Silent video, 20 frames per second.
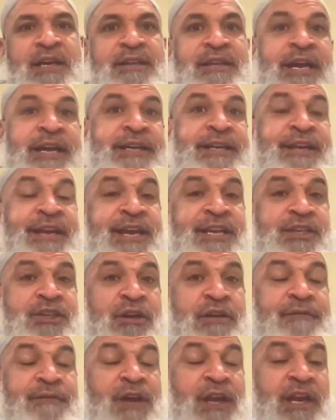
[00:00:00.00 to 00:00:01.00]
The
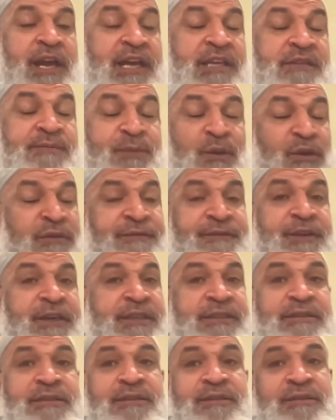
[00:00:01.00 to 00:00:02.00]
creation of Allah is
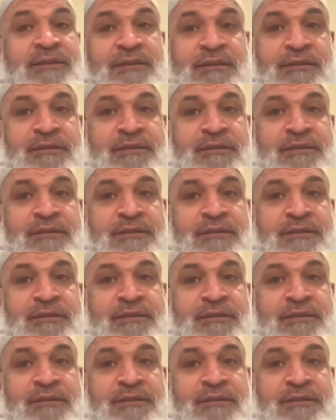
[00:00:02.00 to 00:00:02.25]
perfect.